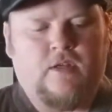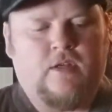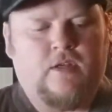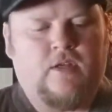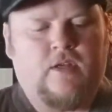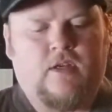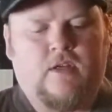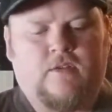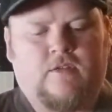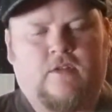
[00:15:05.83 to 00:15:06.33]

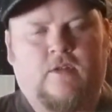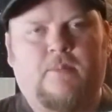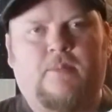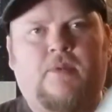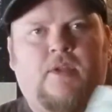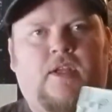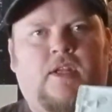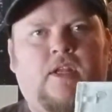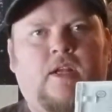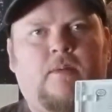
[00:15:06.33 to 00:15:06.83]
It's
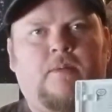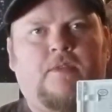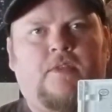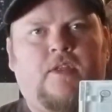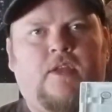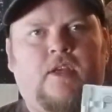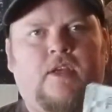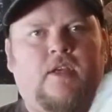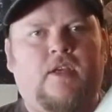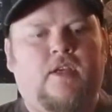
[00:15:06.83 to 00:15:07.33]
complete and
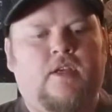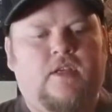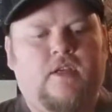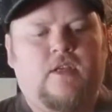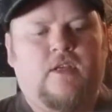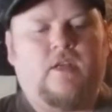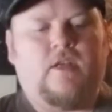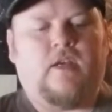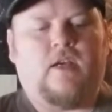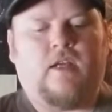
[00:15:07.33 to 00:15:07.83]
everything.
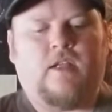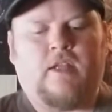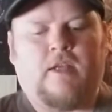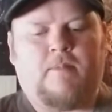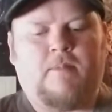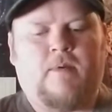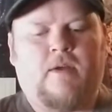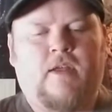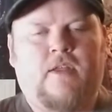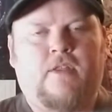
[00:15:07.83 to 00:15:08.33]
I
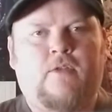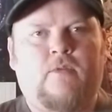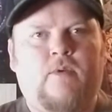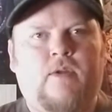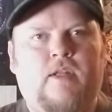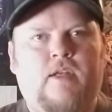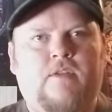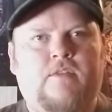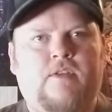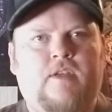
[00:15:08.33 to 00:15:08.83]
like my
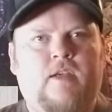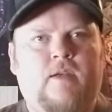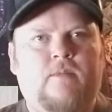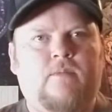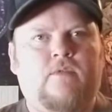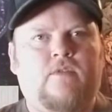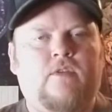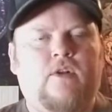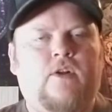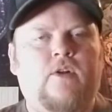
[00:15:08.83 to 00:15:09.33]
3DS
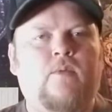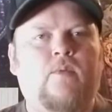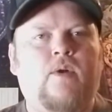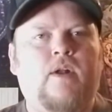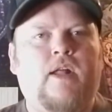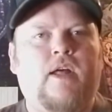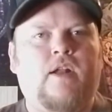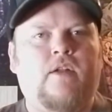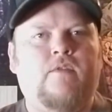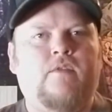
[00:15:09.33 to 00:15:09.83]
games. Starting to
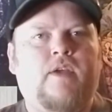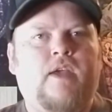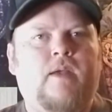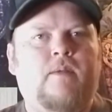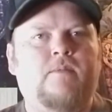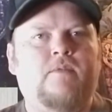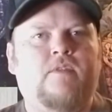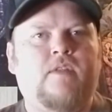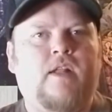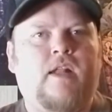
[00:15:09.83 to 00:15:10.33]
run out of
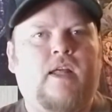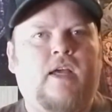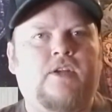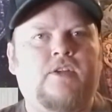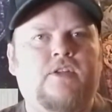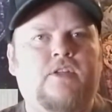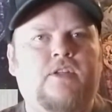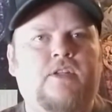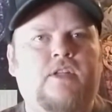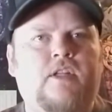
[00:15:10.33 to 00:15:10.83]
games that I
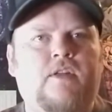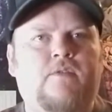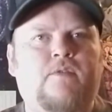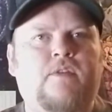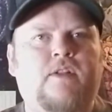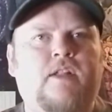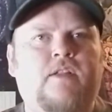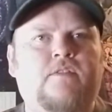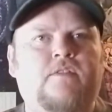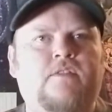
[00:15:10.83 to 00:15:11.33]
actually need for
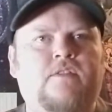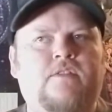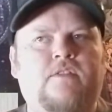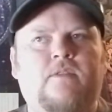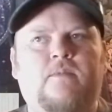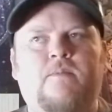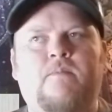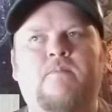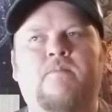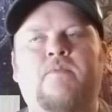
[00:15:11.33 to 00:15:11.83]
that
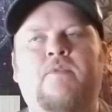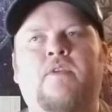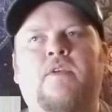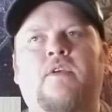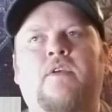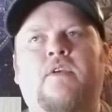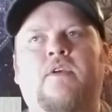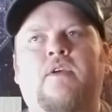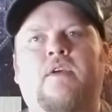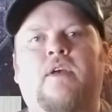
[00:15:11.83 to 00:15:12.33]
system.
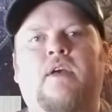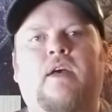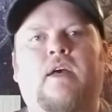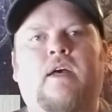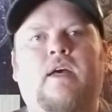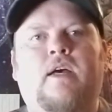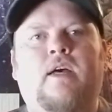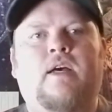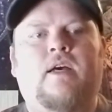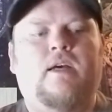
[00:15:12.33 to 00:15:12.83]

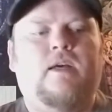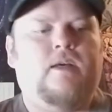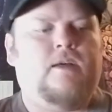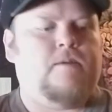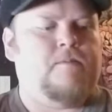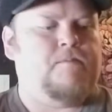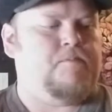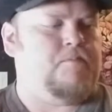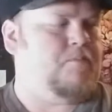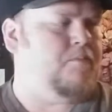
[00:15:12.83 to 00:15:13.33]

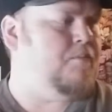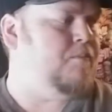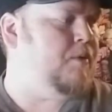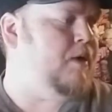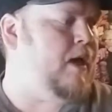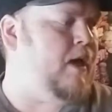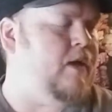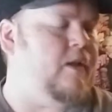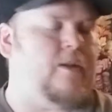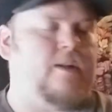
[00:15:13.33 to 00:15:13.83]
But
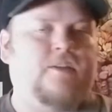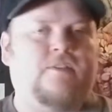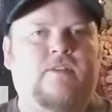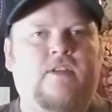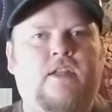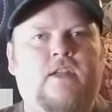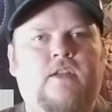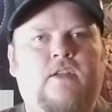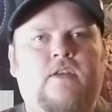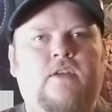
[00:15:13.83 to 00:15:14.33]
yeah, that's
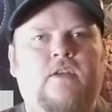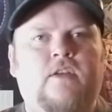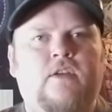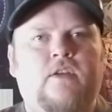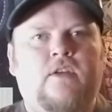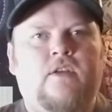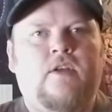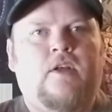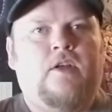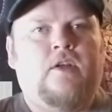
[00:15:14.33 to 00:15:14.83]
it.
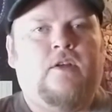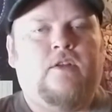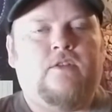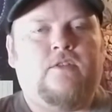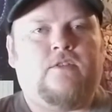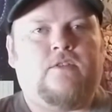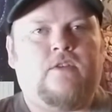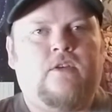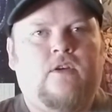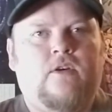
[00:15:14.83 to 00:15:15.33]

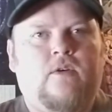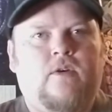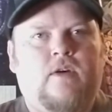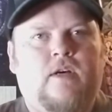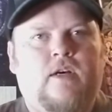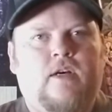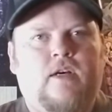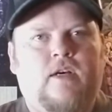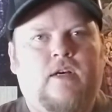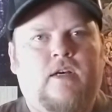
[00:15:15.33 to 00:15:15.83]

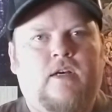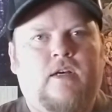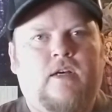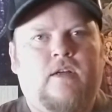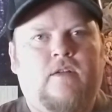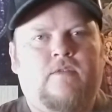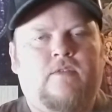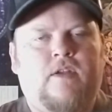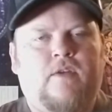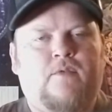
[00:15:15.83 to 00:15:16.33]

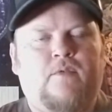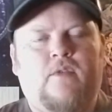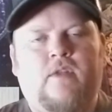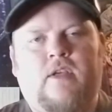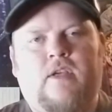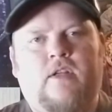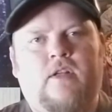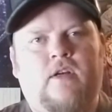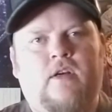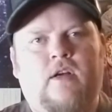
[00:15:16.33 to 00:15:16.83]
So
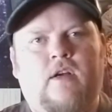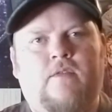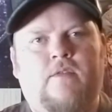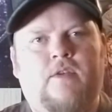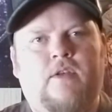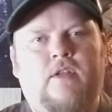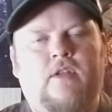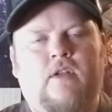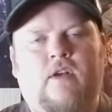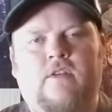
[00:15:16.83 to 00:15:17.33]
definitely,
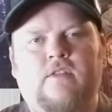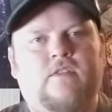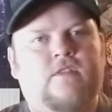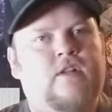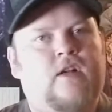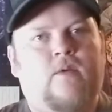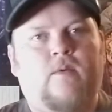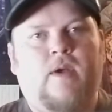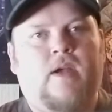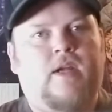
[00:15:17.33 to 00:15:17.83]
as long as it's
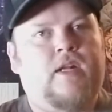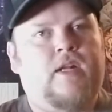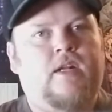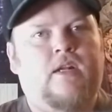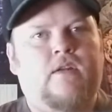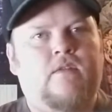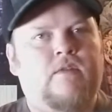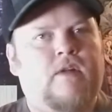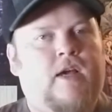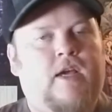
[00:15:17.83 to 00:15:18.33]
not
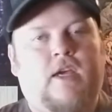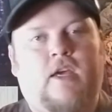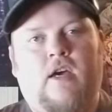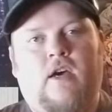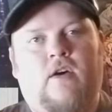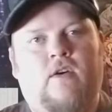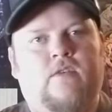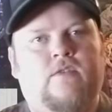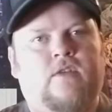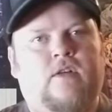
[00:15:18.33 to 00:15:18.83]
raining, I
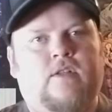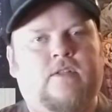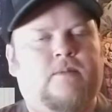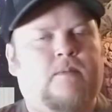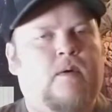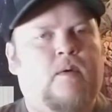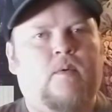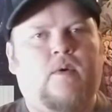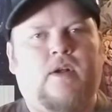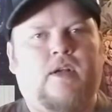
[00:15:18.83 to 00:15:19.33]
go. As long as I'm
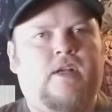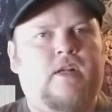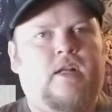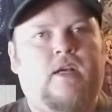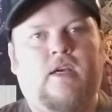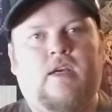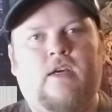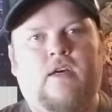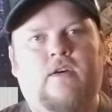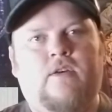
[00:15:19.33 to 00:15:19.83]
not working,
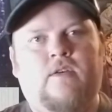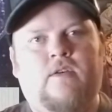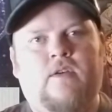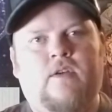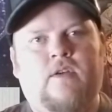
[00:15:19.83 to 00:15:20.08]
I go.